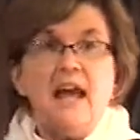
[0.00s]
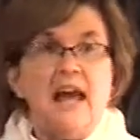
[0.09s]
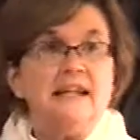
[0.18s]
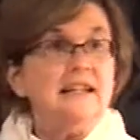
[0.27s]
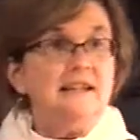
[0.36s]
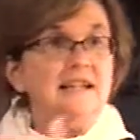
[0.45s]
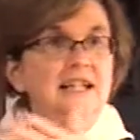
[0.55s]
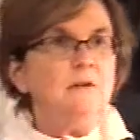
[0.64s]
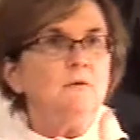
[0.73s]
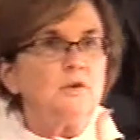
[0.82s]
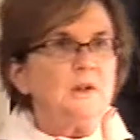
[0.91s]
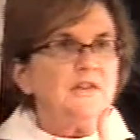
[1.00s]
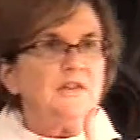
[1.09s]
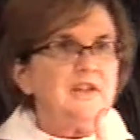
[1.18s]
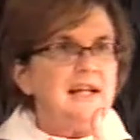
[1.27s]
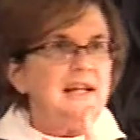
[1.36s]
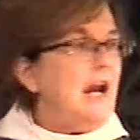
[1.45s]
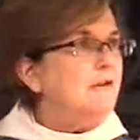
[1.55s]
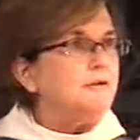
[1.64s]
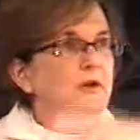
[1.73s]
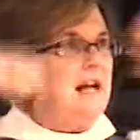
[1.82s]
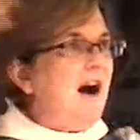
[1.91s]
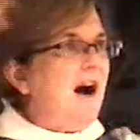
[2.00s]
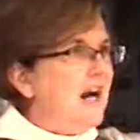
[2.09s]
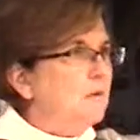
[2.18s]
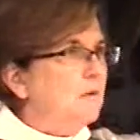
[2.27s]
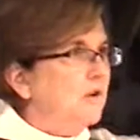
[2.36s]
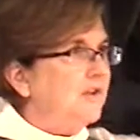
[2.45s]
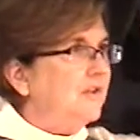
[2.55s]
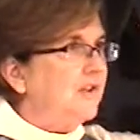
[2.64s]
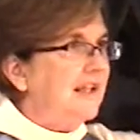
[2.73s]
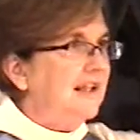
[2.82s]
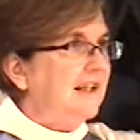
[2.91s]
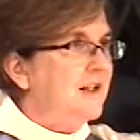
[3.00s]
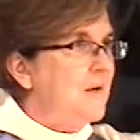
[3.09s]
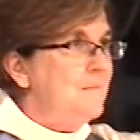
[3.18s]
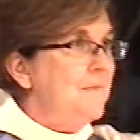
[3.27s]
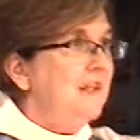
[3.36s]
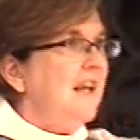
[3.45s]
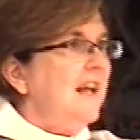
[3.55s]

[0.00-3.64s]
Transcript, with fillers: And in the hymns we sing, every eye will see him,